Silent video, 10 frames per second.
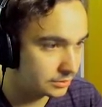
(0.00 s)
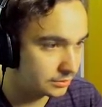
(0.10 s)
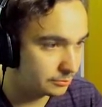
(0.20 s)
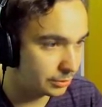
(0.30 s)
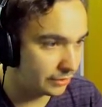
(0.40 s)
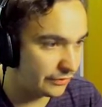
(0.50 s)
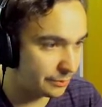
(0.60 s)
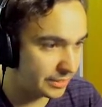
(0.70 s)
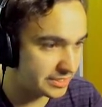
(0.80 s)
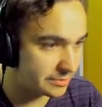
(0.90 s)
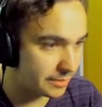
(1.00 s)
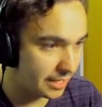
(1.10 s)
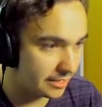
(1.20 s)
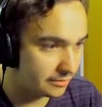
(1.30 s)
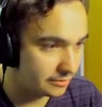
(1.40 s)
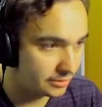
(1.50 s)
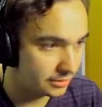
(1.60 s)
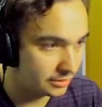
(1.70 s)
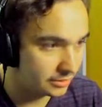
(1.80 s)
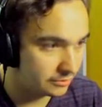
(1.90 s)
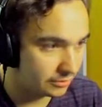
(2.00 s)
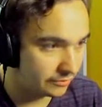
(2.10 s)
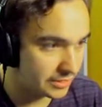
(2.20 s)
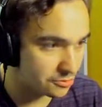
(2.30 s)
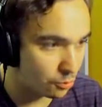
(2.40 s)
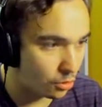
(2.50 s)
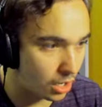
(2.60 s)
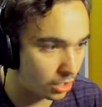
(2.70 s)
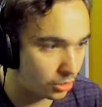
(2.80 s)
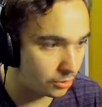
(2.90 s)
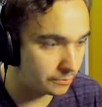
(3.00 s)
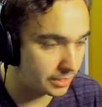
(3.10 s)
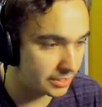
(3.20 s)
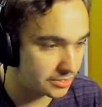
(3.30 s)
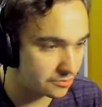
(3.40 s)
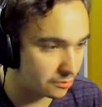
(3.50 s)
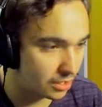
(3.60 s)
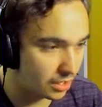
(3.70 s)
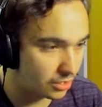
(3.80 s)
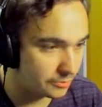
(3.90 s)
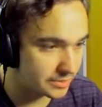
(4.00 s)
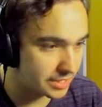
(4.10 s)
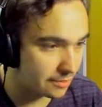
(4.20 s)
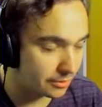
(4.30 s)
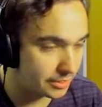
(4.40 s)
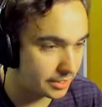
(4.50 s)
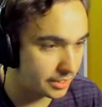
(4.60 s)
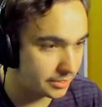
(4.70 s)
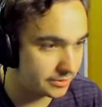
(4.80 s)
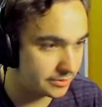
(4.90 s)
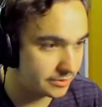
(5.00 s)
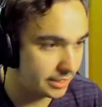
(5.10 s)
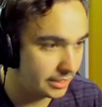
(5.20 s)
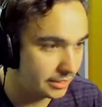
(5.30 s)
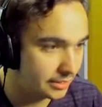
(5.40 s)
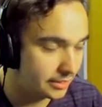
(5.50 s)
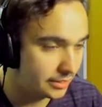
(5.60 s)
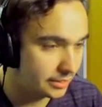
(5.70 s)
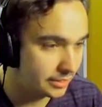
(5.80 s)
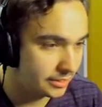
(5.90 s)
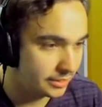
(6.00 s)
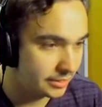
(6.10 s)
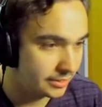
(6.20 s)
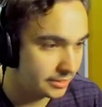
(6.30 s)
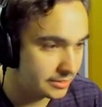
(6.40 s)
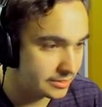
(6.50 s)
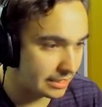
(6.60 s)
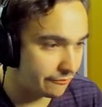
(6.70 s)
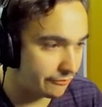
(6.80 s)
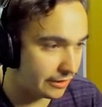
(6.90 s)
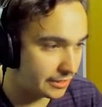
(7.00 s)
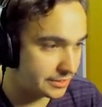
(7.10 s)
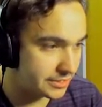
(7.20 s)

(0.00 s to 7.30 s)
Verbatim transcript: Perfect place to be. What if I just walk home? Can I just walk home? Is that one of the endings? Say fuck this